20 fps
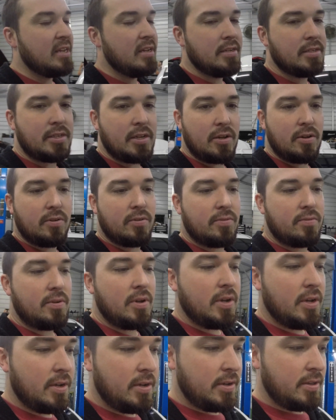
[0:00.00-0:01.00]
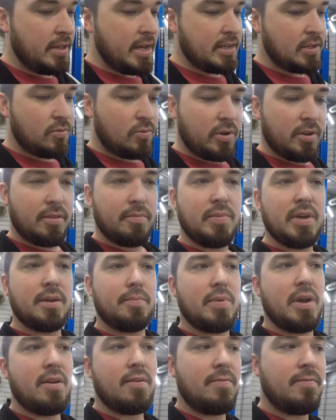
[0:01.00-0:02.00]
So that's one of the
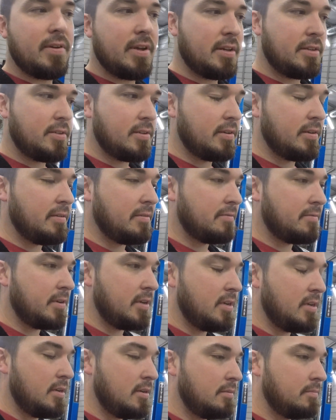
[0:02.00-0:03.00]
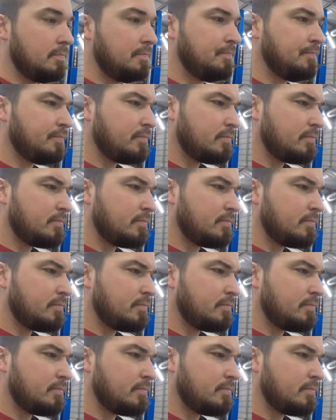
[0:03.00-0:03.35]
big benefits of